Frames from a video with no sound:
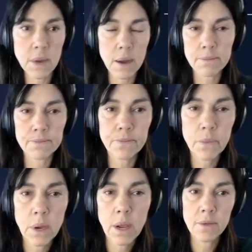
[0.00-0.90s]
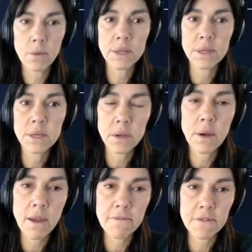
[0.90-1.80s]
other ones that you
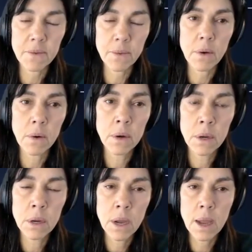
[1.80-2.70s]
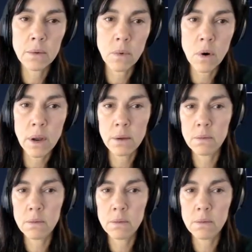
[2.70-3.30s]
have as well, and why.